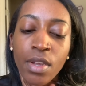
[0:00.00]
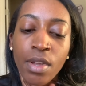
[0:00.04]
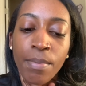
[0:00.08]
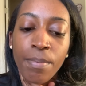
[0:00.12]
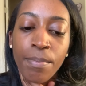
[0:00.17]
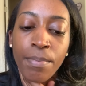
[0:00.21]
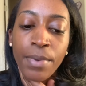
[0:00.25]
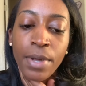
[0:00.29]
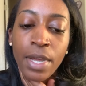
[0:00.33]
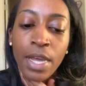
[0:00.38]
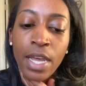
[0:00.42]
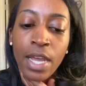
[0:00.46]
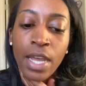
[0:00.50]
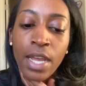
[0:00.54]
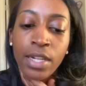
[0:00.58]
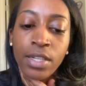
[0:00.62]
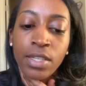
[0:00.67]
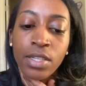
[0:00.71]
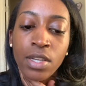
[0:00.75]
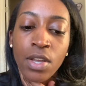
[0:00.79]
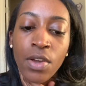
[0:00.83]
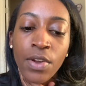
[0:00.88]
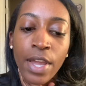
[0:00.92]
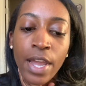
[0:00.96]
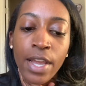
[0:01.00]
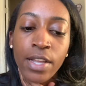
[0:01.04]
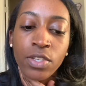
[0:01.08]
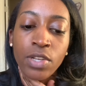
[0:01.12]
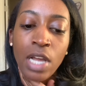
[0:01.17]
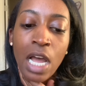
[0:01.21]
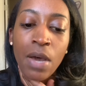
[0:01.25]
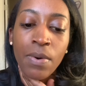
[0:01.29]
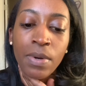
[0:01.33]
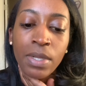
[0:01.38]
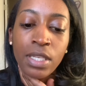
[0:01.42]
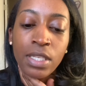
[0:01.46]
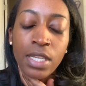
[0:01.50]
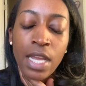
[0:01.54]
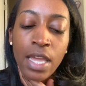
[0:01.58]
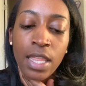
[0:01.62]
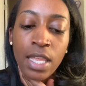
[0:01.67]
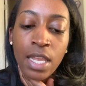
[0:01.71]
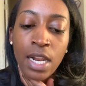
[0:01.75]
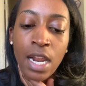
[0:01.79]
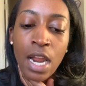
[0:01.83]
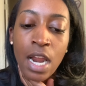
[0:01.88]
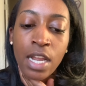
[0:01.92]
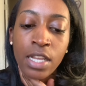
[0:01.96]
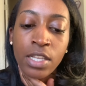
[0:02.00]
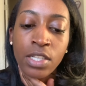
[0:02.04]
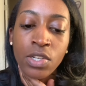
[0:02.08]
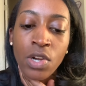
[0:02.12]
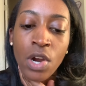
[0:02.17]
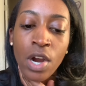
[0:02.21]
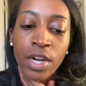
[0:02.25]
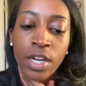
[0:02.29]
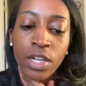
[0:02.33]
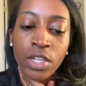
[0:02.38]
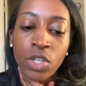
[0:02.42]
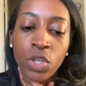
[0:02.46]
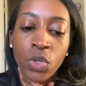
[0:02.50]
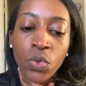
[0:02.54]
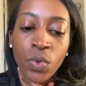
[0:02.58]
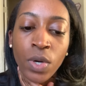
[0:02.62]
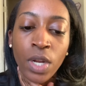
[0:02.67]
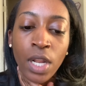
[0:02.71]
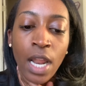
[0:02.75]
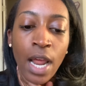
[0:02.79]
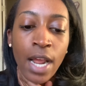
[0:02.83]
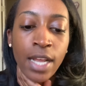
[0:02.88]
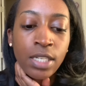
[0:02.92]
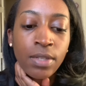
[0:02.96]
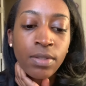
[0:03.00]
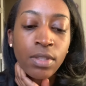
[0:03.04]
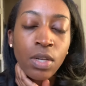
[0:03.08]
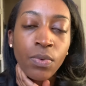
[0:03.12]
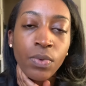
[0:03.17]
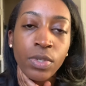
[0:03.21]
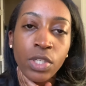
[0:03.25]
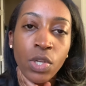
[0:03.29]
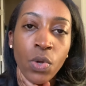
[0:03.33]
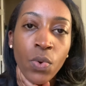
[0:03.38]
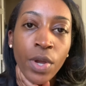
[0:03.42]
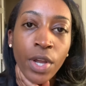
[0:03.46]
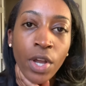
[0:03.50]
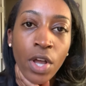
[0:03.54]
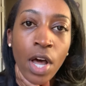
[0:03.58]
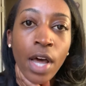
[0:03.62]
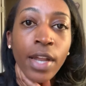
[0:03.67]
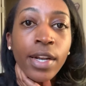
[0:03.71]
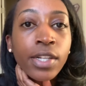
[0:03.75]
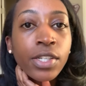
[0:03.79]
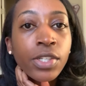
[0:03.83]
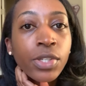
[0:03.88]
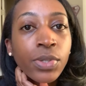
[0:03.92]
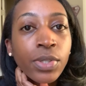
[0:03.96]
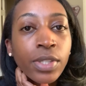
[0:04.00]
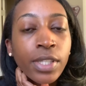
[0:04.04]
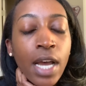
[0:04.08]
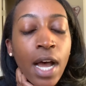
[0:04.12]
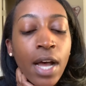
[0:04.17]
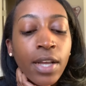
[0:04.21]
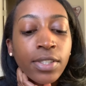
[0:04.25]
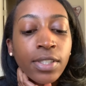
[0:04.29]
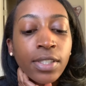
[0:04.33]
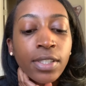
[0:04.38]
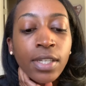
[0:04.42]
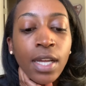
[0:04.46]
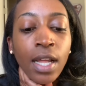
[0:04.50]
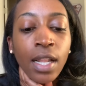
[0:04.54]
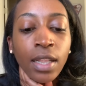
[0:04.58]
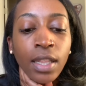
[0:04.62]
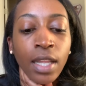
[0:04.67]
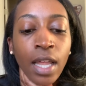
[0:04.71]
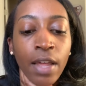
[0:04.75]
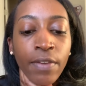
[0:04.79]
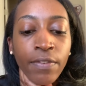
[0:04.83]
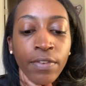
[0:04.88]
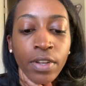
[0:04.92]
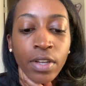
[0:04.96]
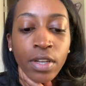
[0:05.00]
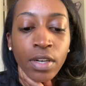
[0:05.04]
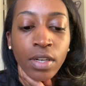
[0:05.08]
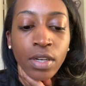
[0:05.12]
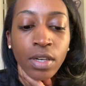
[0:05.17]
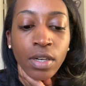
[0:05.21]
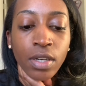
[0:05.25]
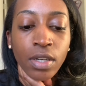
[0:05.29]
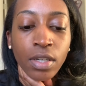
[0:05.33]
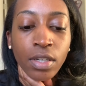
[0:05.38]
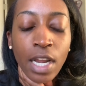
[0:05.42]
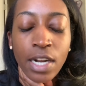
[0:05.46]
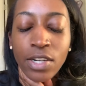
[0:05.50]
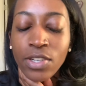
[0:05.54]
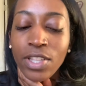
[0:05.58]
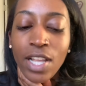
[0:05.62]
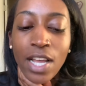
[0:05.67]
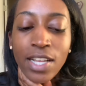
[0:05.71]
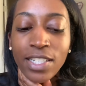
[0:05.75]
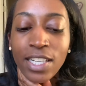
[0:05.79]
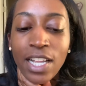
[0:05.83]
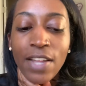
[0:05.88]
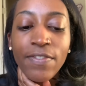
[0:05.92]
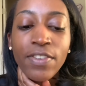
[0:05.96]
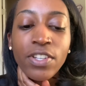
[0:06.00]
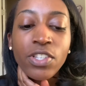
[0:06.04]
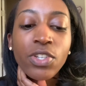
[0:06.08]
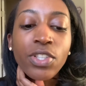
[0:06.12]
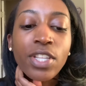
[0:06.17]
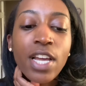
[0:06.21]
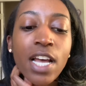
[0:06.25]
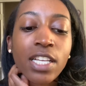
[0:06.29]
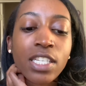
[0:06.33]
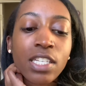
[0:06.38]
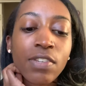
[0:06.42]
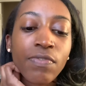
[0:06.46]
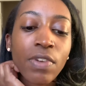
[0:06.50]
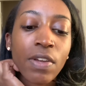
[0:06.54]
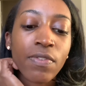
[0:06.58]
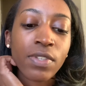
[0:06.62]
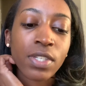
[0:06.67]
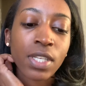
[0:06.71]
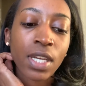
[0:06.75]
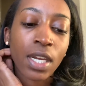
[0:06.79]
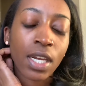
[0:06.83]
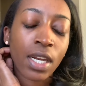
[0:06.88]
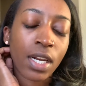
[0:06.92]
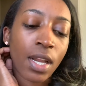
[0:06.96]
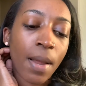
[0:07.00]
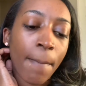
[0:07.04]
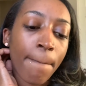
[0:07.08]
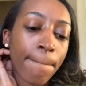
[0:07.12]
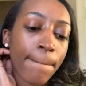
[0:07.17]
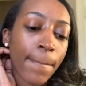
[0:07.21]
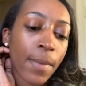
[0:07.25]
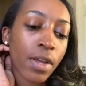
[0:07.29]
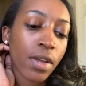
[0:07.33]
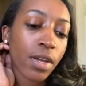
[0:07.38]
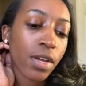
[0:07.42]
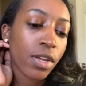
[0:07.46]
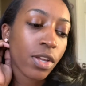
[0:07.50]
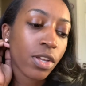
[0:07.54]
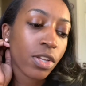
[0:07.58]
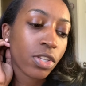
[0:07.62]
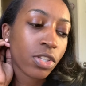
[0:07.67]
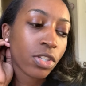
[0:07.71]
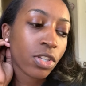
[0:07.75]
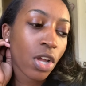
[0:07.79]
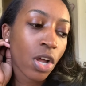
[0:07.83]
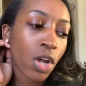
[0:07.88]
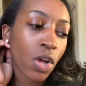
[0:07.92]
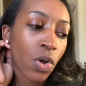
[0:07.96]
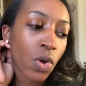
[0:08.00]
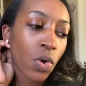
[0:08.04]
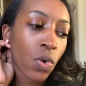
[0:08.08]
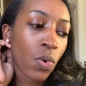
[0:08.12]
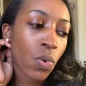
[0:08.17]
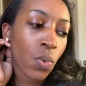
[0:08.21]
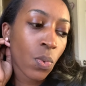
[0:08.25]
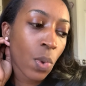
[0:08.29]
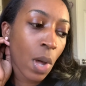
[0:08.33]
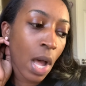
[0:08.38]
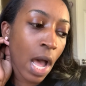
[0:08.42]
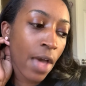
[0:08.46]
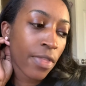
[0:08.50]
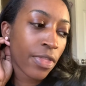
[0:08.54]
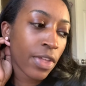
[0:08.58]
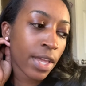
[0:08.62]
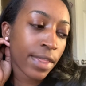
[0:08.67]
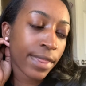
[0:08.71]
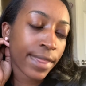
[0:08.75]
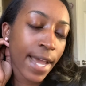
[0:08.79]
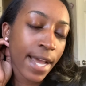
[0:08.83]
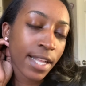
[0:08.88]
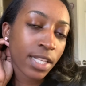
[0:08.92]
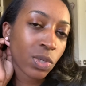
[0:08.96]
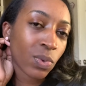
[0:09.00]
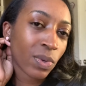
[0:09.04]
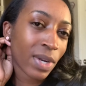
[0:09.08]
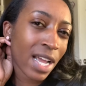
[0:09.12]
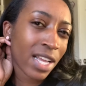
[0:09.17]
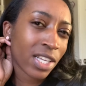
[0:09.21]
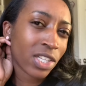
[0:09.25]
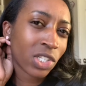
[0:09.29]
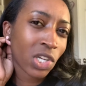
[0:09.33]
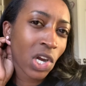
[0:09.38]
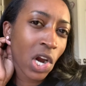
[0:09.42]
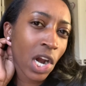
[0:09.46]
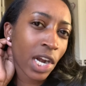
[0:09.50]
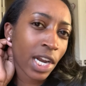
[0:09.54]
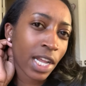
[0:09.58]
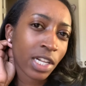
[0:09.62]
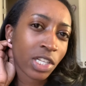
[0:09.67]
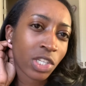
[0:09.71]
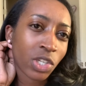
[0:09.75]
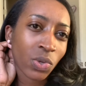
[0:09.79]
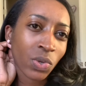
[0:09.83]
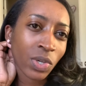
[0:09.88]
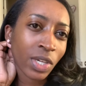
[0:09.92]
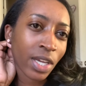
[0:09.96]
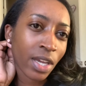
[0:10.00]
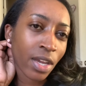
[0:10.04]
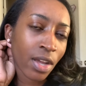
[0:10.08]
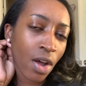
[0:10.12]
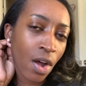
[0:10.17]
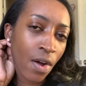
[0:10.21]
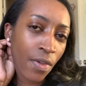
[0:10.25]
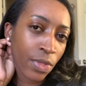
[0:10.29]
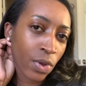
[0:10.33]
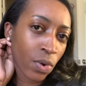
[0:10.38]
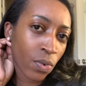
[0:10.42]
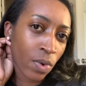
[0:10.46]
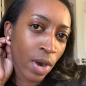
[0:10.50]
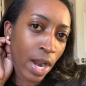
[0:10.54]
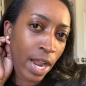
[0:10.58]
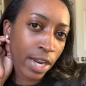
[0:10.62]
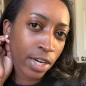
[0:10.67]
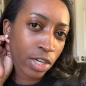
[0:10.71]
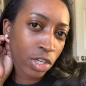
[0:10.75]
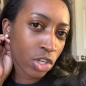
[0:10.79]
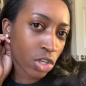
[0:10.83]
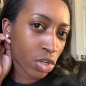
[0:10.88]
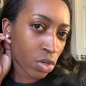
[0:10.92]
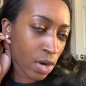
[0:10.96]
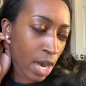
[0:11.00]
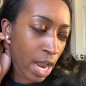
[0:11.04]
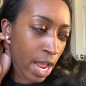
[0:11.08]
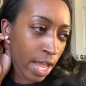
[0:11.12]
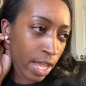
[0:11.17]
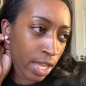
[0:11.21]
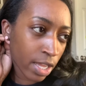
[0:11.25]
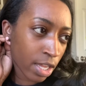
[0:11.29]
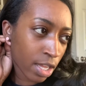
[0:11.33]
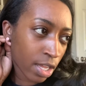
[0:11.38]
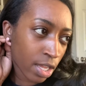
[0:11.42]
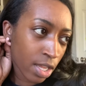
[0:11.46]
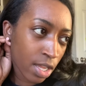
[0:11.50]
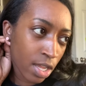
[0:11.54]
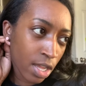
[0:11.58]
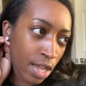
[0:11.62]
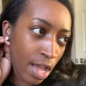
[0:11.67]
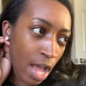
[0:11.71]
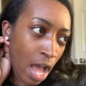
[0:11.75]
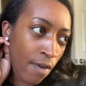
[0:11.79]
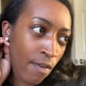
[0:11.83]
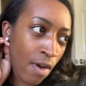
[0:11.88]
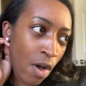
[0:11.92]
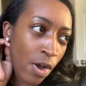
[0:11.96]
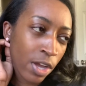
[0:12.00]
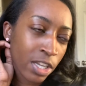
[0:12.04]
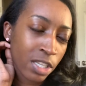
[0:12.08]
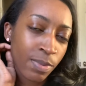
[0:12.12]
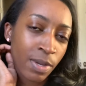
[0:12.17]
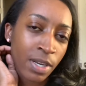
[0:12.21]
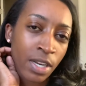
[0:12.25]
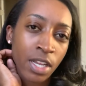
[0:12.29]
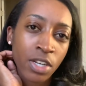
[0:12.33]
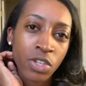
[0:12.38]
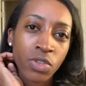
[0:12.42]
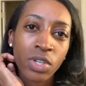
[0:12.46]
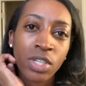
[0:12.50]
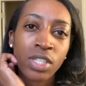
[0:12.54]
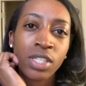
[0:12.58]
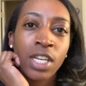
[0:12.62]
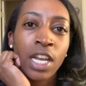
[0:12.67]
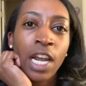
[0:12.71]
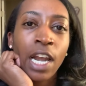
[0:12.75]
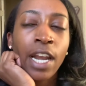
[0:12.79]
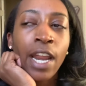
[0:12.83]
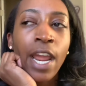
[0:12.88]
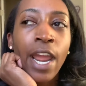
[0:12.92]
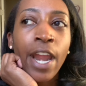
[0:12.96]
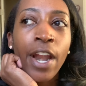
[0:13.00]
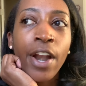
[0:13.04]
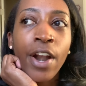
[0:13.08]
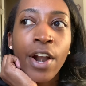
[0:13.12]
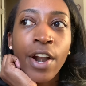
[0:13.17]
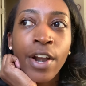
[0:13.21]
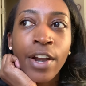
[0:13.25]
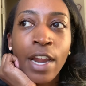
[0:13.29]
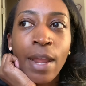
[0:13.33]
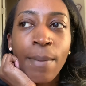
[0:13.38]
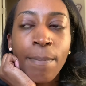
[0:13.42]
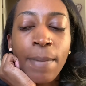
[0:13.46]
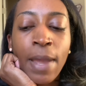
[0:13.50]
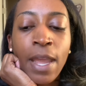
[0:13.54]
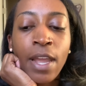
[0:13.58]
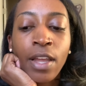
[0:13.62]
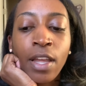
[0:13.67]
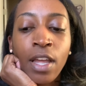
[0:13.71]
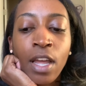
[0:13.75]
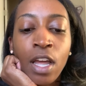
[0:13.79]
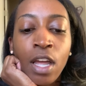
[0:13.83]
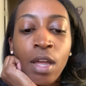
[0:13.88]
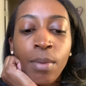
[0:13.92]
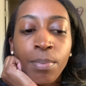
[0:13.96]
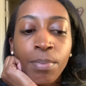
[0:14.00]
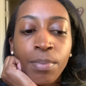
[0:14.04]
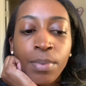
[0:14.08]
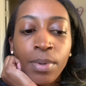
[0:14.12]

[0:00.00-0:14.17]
But okay, so I would say that I started to realize something was going on in 2015. So I think that's when I started to get on the right track. I've always been interested in hair and makeup.